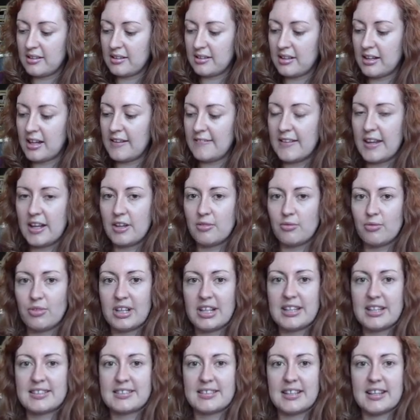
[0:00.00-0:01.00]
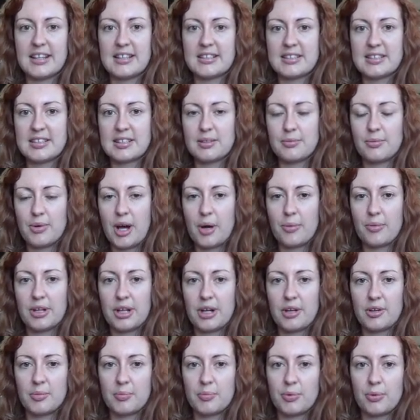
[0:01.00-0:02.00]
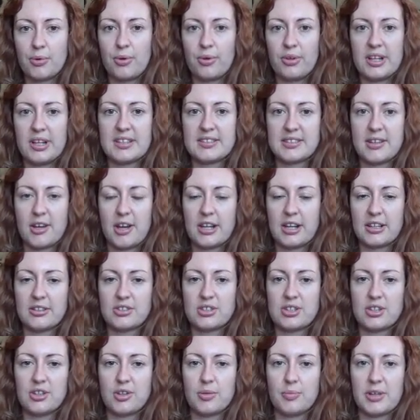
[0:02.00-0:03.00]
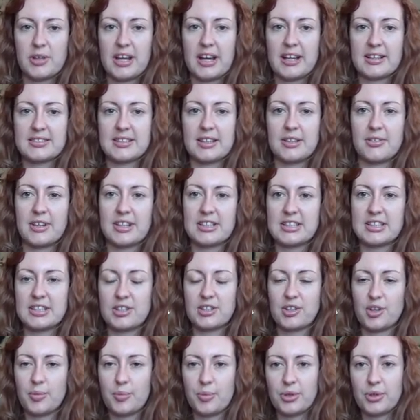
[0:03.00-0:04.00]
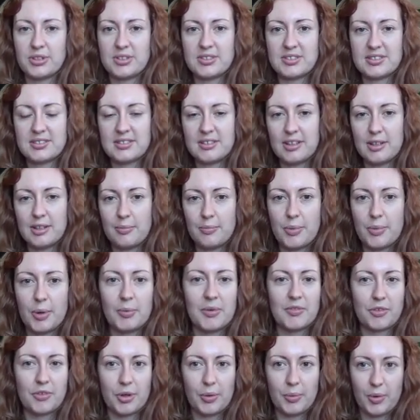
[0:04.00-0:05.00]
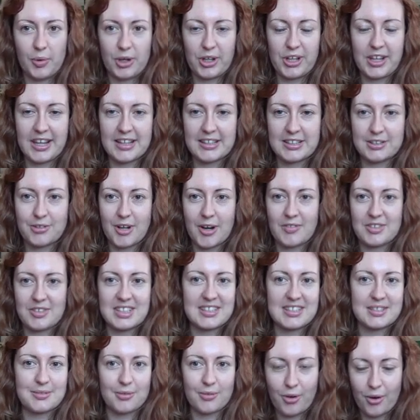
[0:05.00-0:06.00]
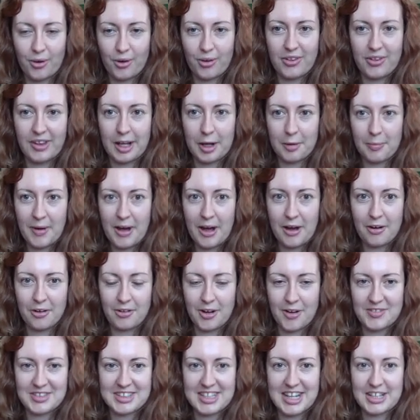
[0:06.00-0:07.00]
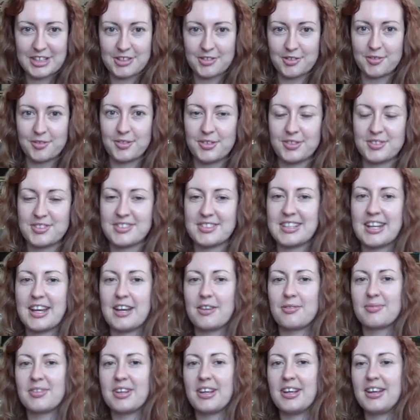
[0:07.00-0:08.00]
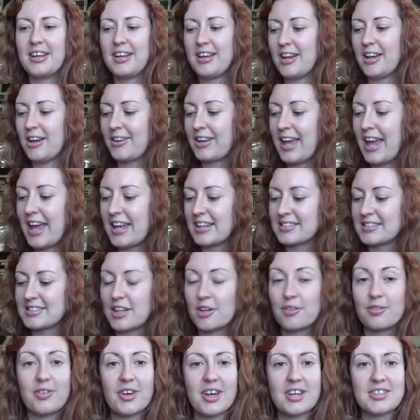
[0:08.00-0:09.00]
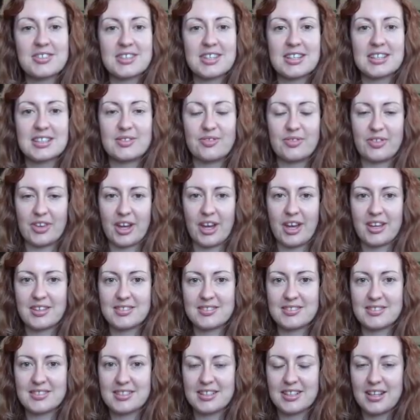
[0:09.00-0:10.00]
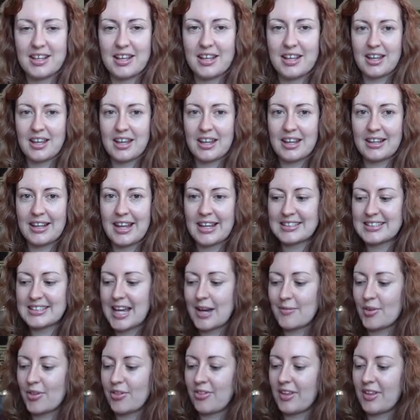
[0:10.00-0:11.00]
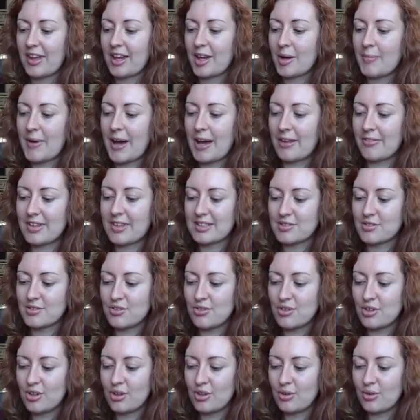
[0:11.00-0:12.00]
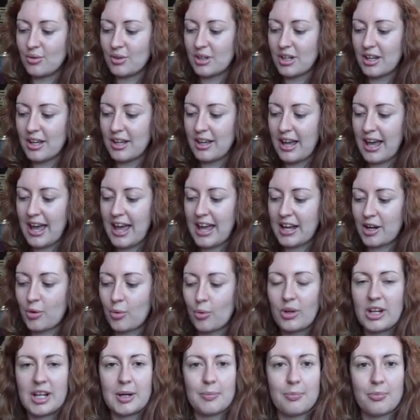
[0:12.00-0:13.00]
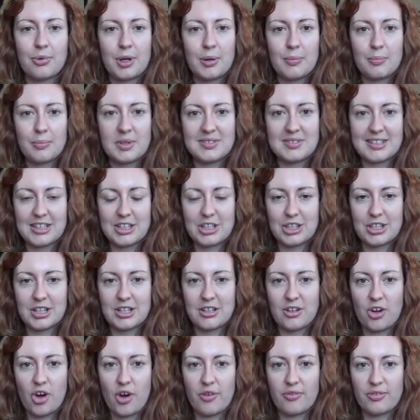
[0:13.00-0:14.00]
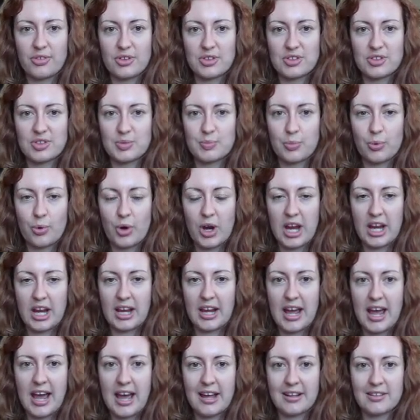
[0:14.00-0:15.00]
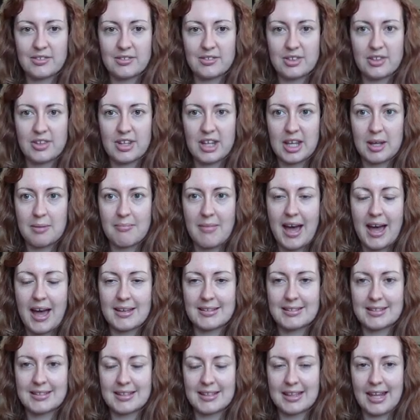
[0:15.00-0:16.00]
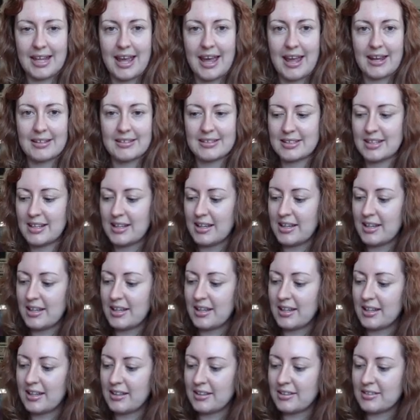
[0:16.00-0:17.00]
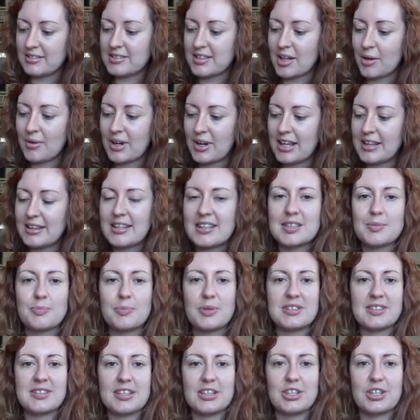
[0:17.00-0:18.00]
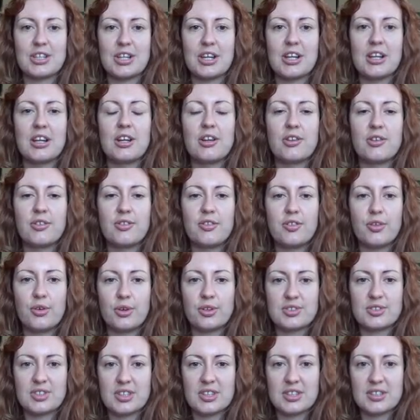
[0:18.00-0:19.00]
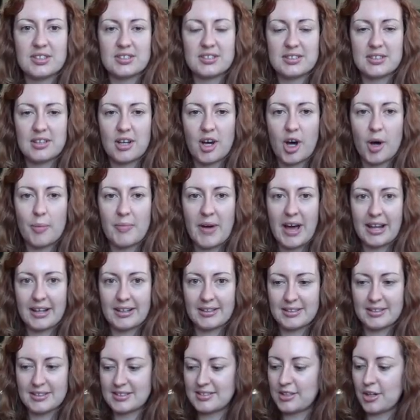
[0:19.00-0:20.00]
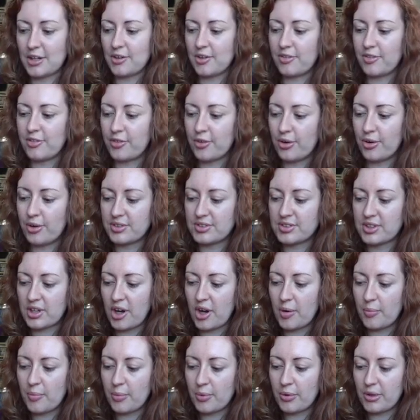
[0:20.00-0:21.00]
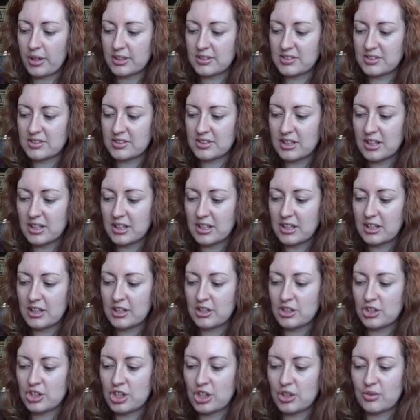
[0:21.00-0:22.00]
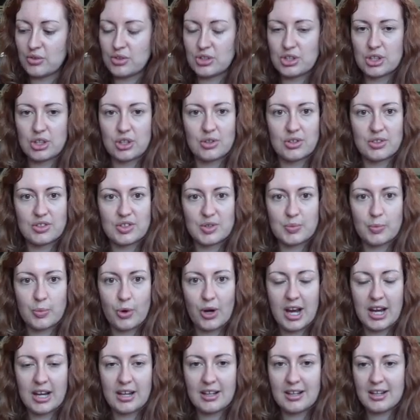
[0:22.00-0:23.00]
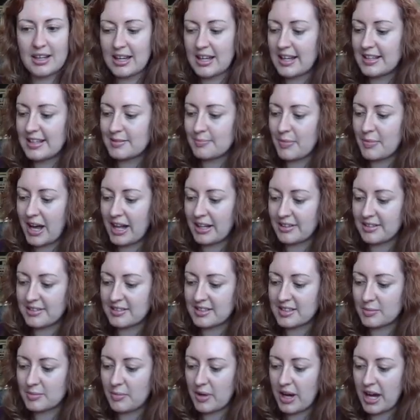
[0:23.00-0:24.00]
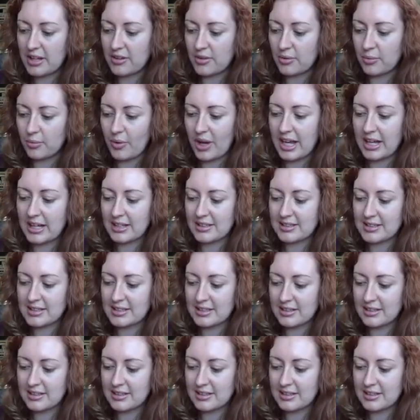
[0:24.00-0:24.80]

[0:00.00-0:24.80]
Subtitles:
and then release it, well, we know the ball is going to be accelerated upwards, but we've got to work against gravity, so we've got to think about gravitational forces now. Okay, so first things first, let's have a think about this new equilibrium position of the spring and the mass at the end. So in this position, the forces are balanced. So the force upwards due to the spring is balanced by the weight